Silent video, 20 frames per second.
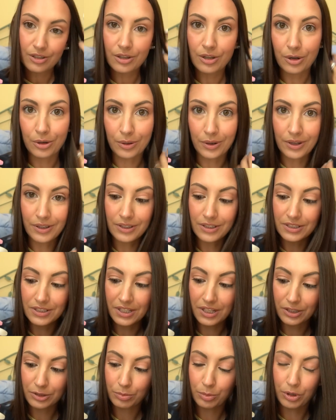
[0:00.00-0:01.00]
Okay, this
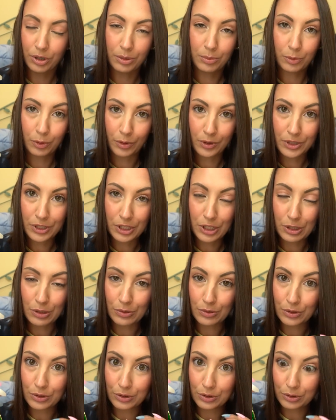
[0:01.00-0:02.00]
next part I'm going to do
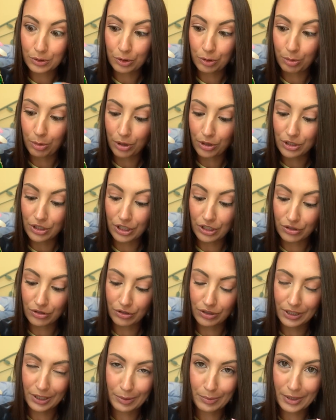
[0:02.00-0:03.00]
super
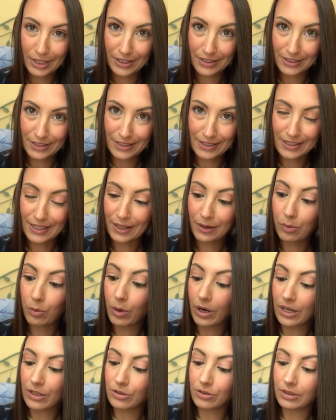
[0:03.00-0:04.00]
gingerly because it's like
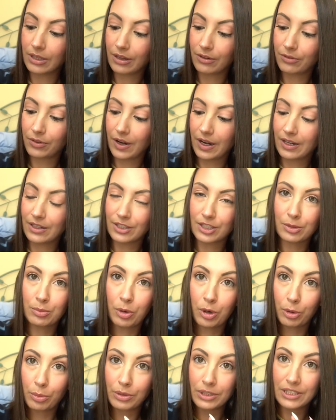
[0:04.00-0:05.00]
way too loud for
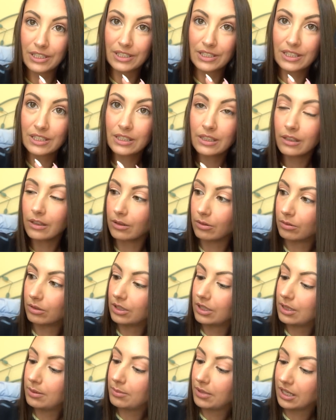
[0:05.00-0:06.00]
ASMR, but this is
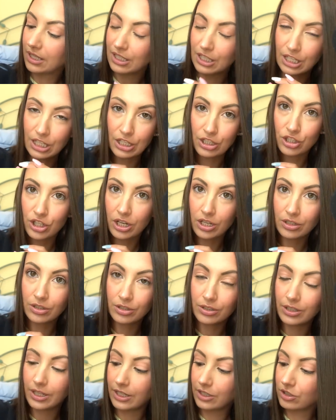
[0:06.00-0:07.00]
literally my keychain
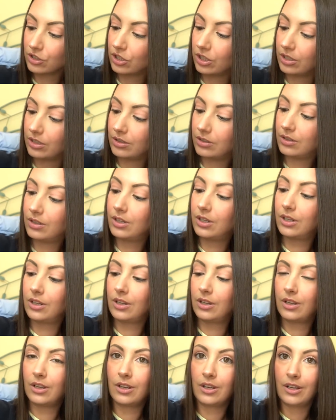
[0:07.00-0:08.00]
collection.
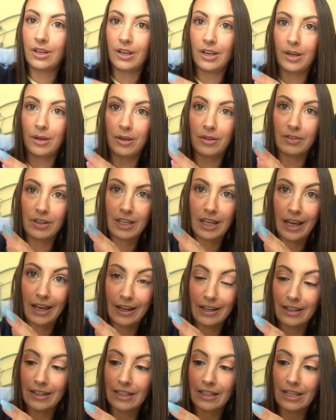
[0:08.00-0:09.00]
I have a
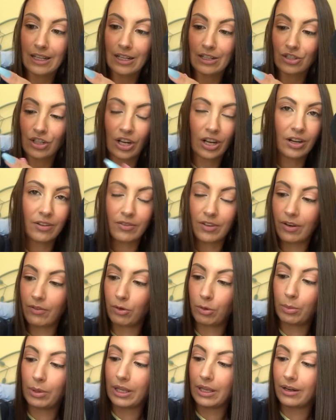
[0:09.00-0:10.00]
Canada keychain, I've
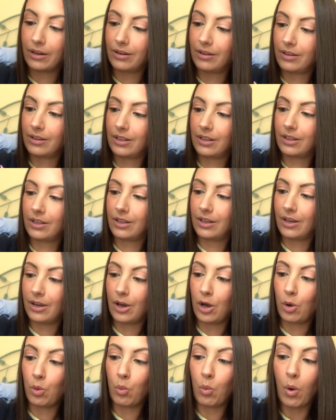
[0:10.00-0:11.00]
never been.
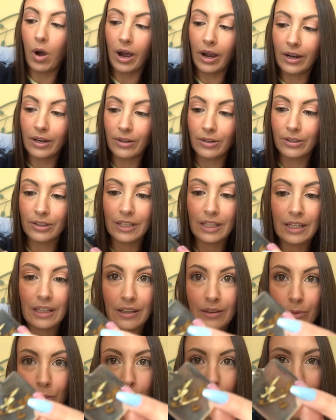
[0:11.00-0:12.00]
A wily
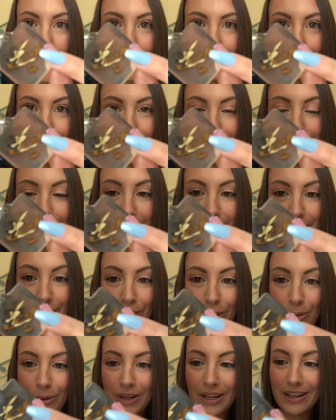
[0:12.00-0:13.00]
wily
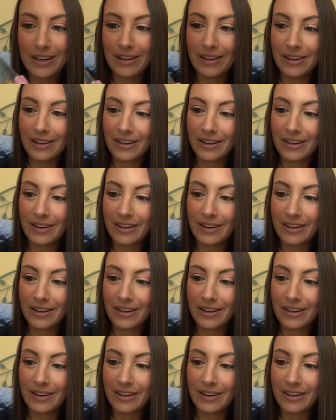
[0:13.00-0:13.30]
Coyote.